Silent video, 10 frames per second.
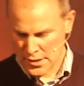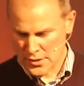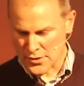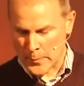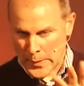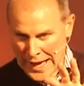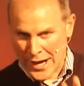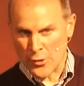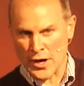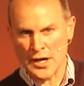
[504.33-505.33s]
the
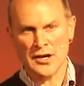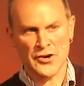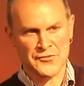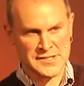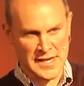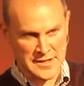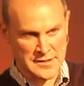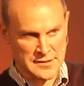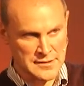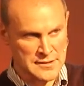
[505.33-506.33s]
power of
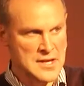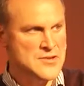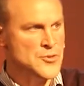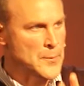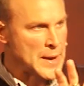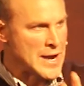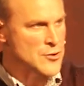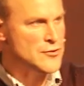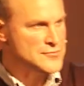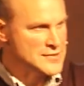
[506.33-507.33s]
sin, the
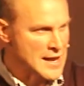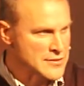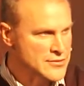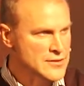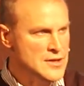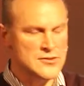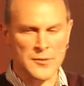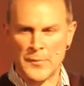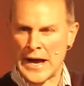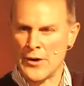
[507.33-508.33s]
power of death, the
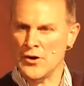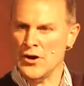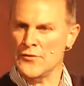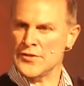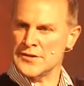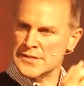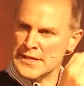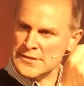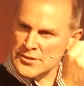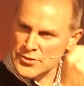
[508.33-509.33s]
power of those
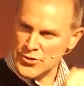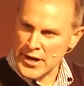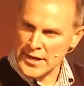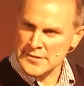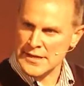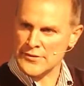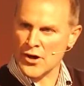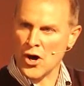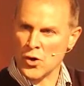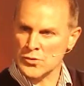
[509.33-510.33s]
things that drag us down, that
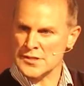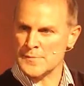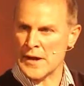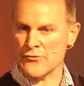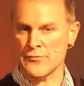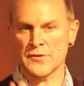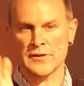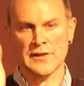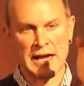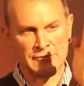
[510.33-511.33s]
hold us back from the
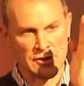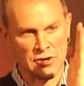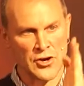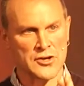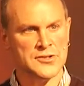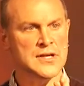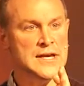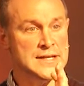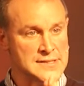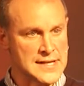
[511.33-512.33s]
life that God
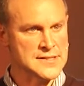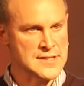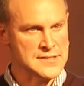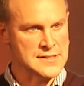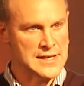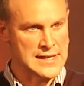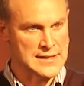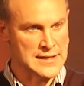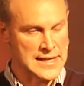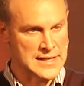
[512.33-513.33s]
intended us to
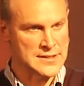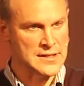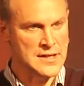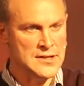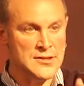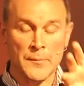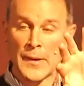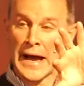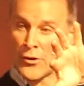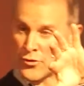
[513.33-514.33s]
lead, the
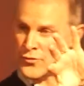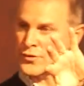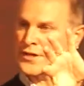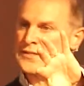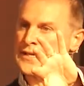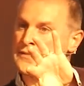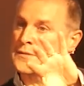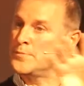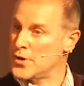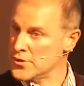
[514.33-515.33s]
power of all those things is
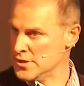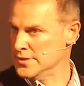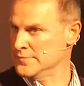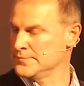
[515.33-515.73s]
broken.